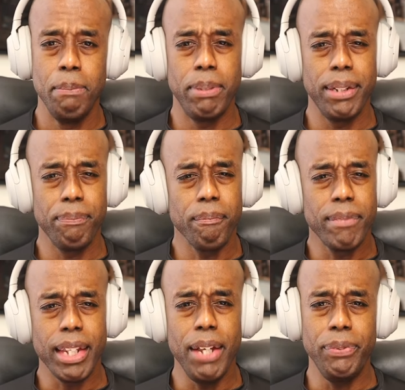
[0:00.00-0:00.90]
But
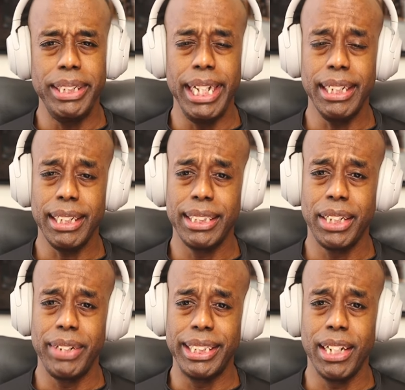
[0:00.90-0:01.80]
if we take into
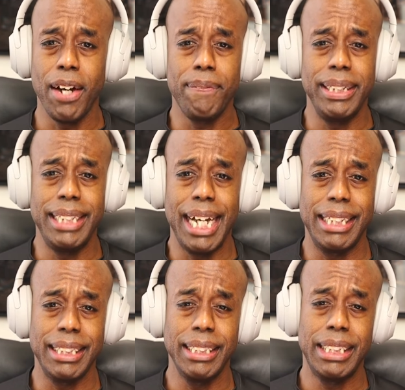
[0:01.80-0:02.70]
consideration how
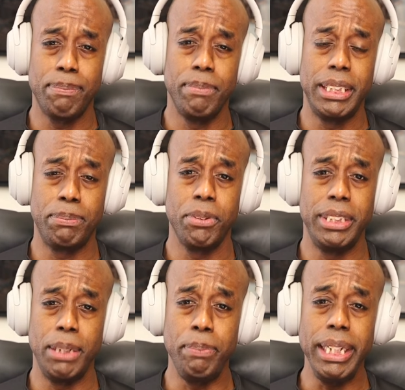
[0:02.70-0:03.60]
fantastic these supplements are
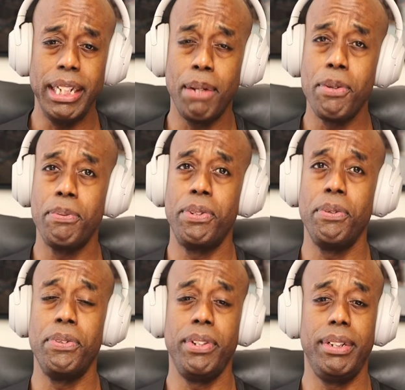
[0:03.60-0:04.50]
supposed to be and how it's
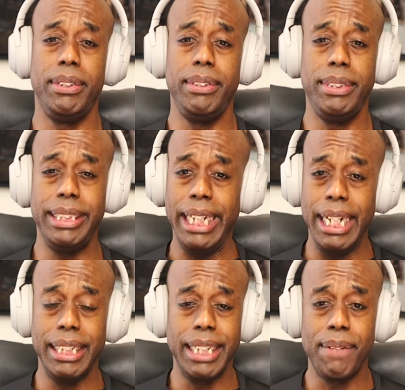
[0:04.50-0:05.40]
supposed to
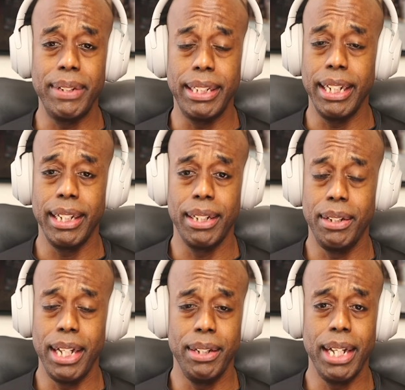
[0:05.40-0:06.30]
change everything
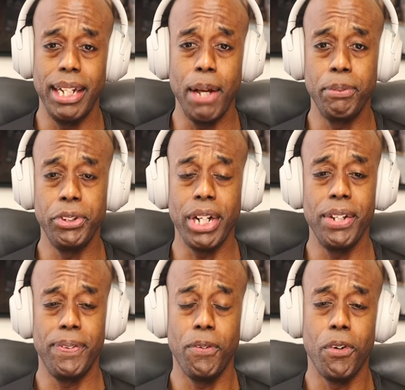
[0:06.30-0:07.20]
and, and, and help you
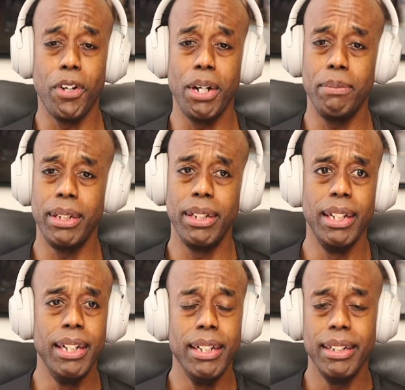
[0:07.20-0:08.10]
transform and
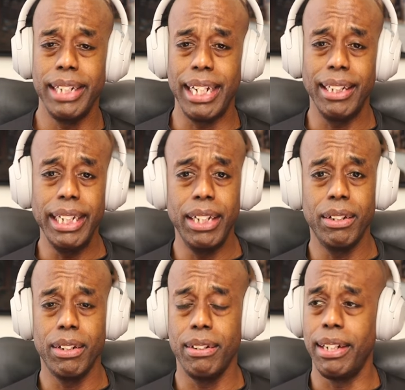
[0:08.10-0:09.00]
get
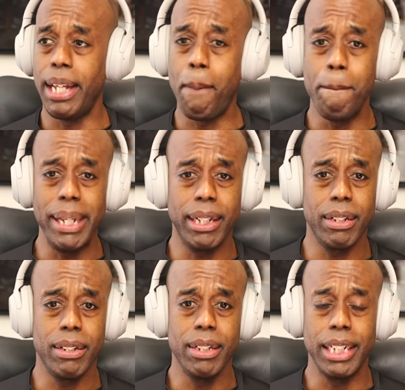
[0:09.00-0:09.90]
leaner and get
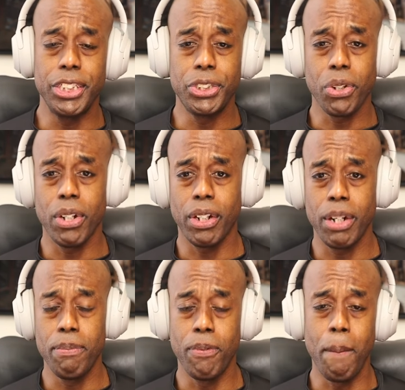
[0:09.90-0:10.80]
bigger and get
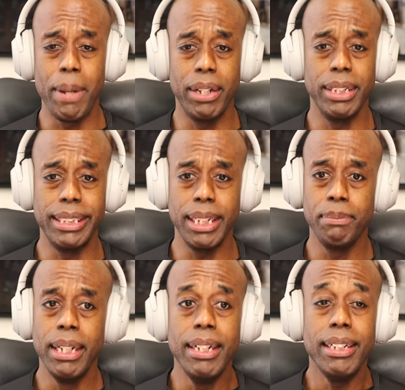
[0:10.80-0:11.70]
stronger, perform better at the
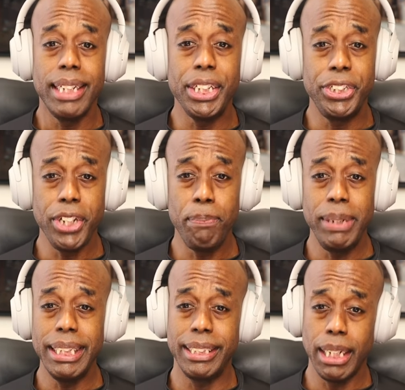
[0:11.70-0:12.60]
gym, there should
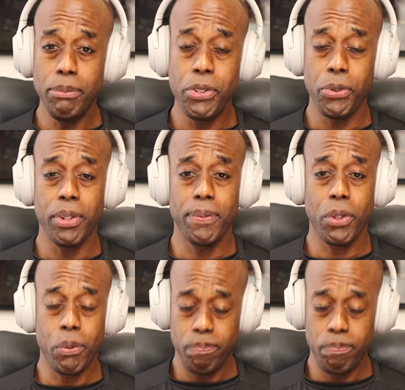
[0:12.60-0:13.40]
be some sort of